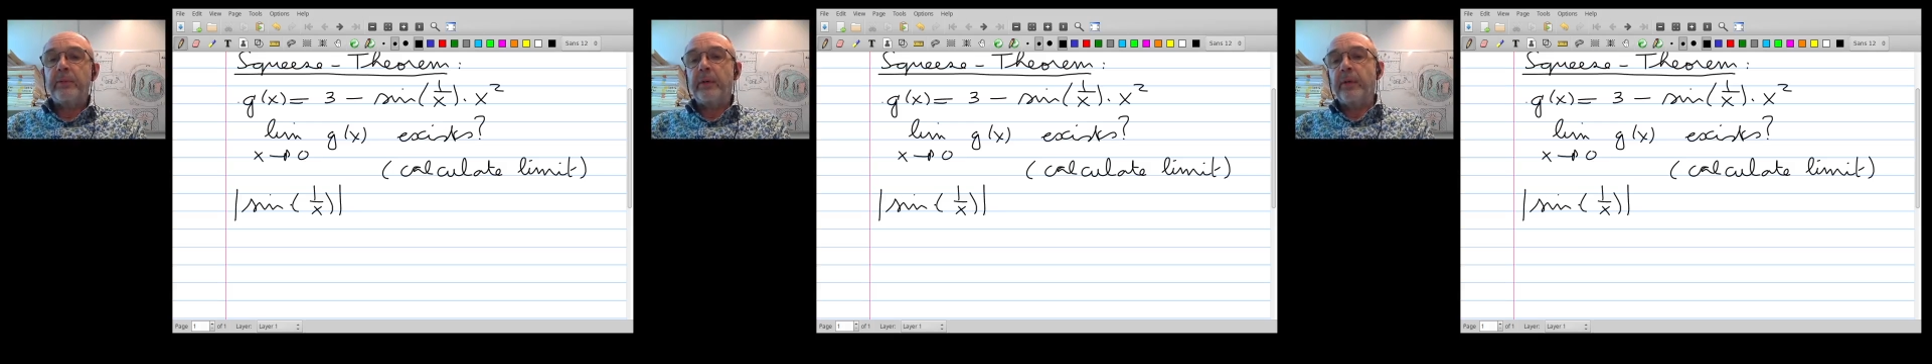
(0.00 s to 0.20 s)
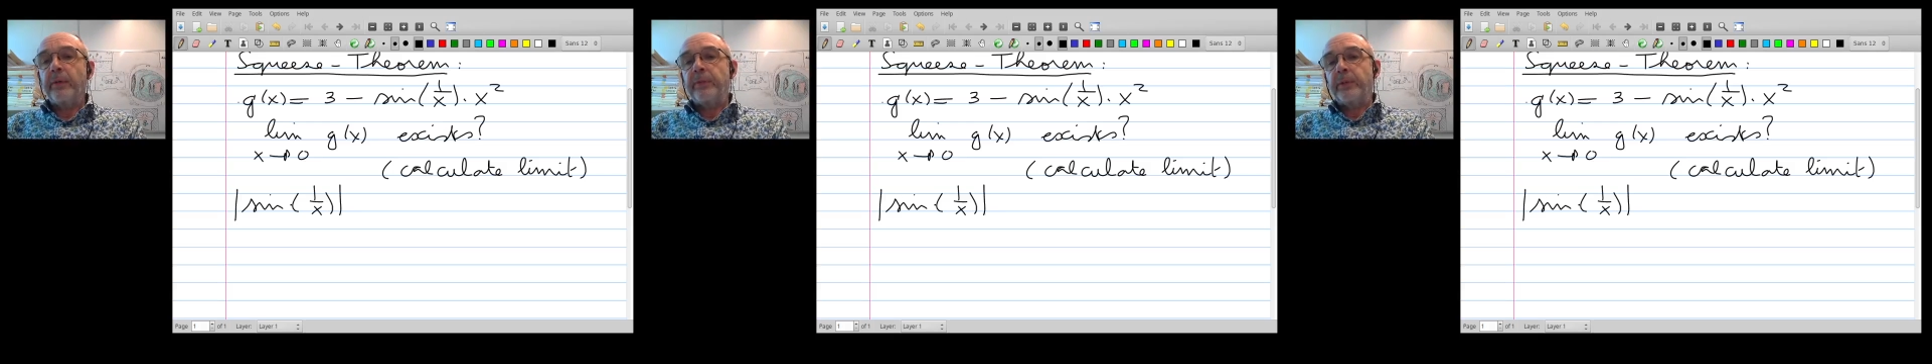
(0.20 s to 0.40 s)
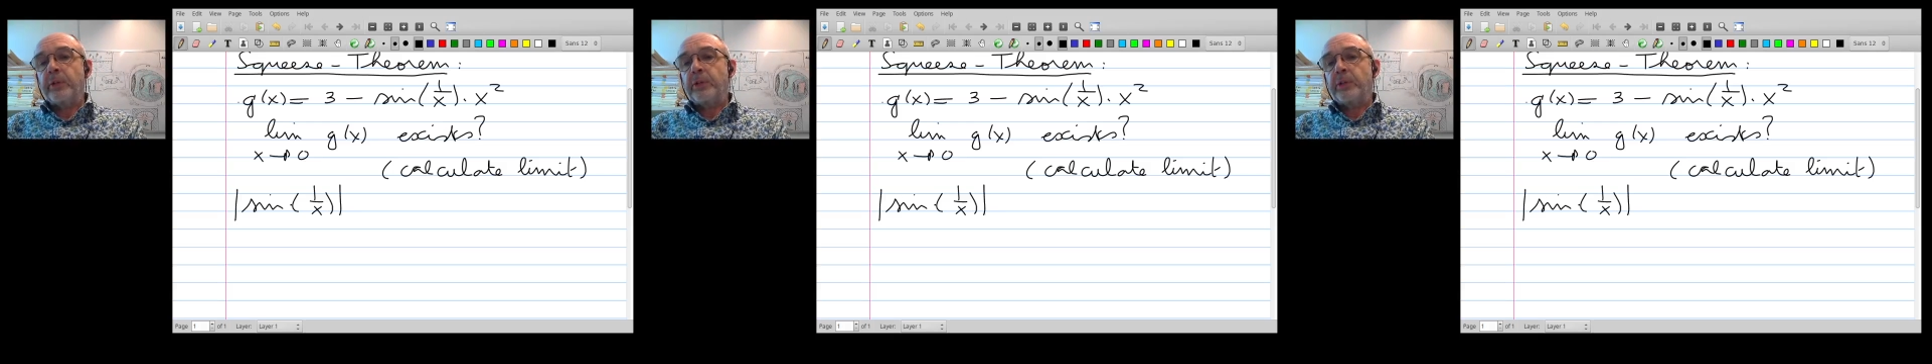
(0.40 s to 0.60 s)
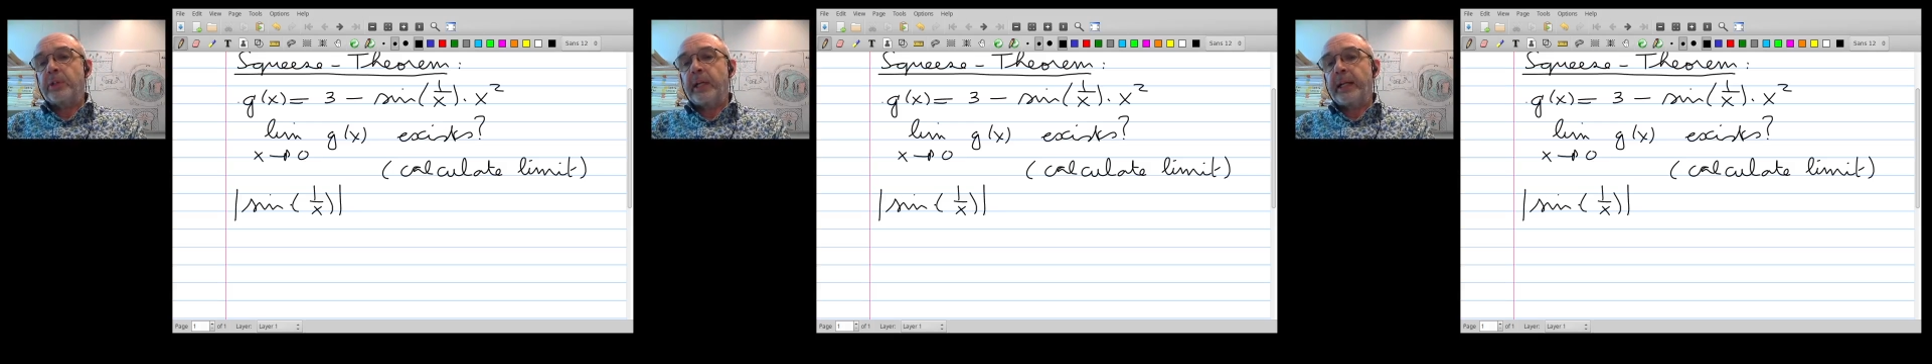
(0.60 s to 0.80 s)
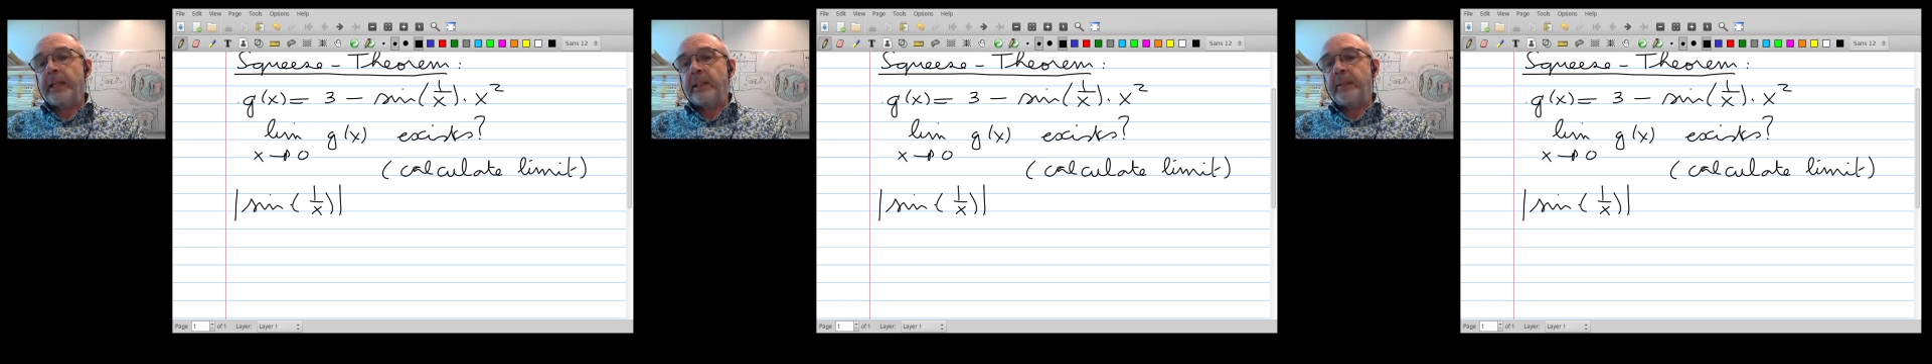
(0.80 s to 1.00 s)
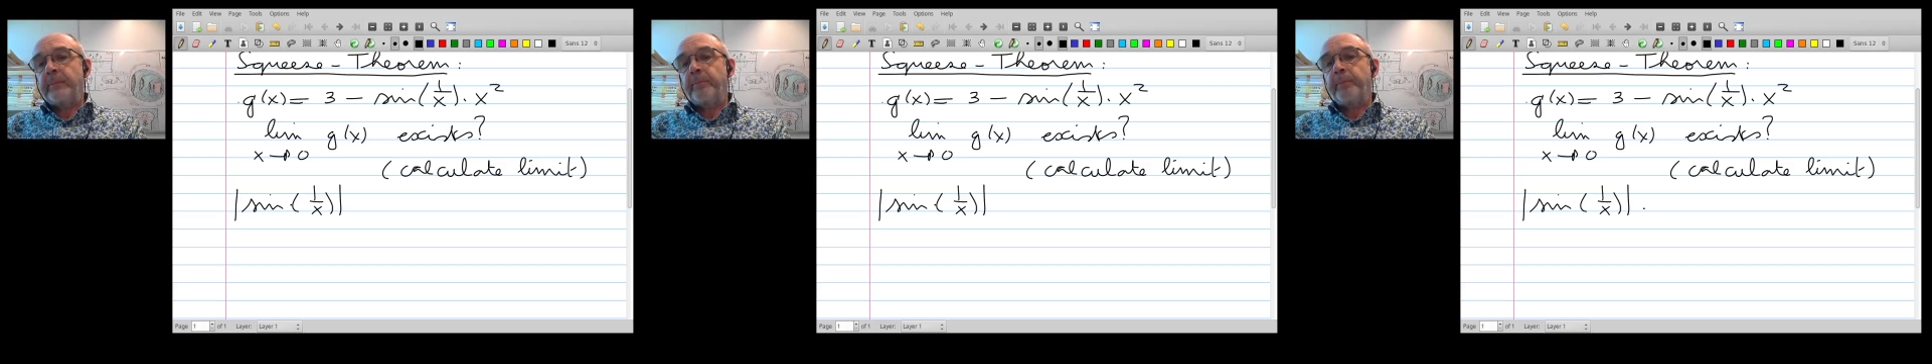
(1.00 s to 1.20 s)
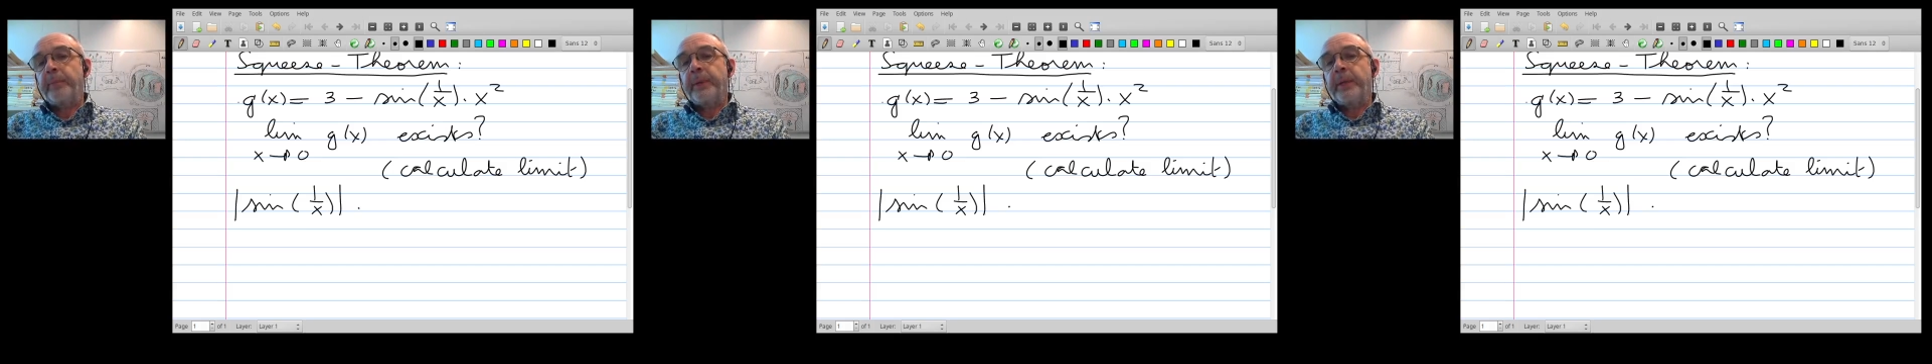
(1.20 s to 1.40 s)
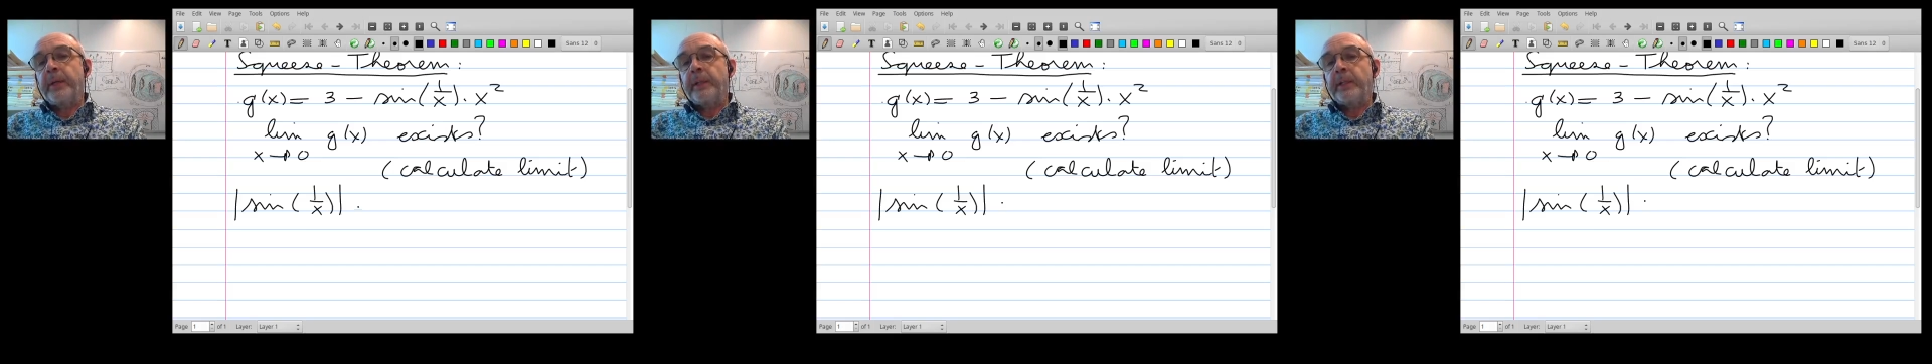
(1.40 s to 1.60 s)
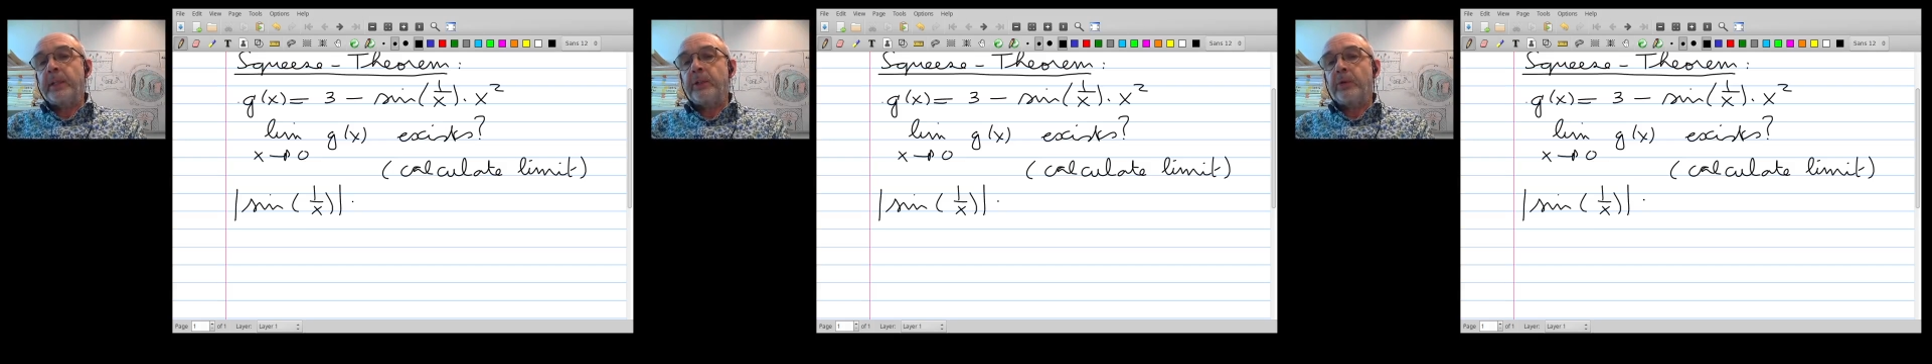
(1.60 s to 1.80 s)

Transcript: of the sine, that